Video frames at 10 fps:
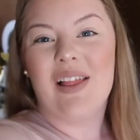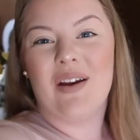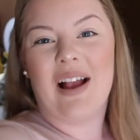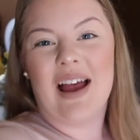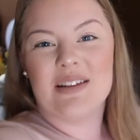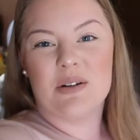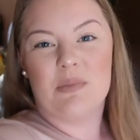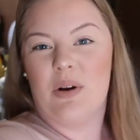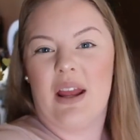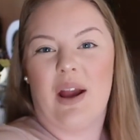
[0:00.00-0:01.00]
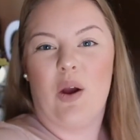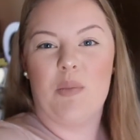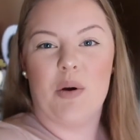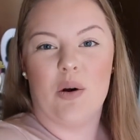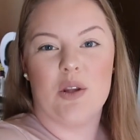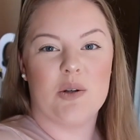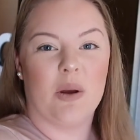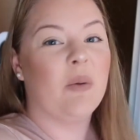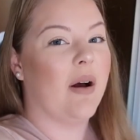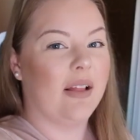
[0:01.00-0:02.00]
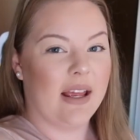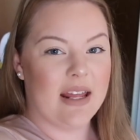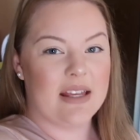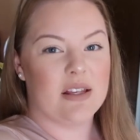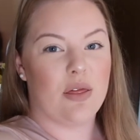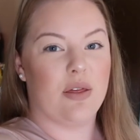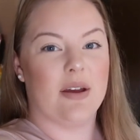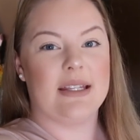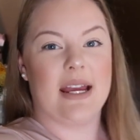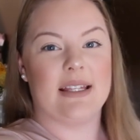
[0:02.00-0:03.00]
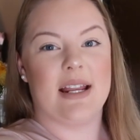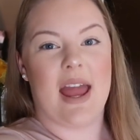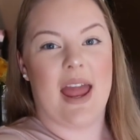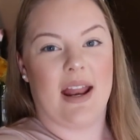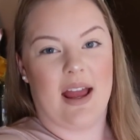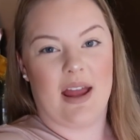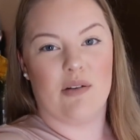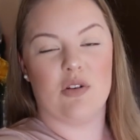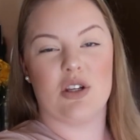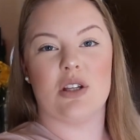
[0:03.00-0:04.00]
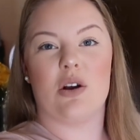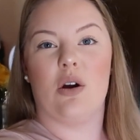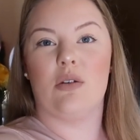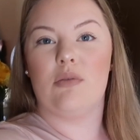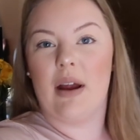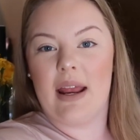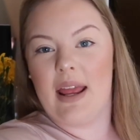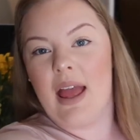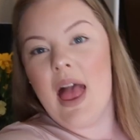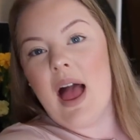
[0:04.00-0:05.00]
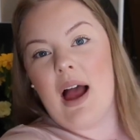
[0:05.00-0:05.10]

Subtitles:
Hello guys, good morning. I hope you're all doing well. It is Thursday today and I have just gotten ready.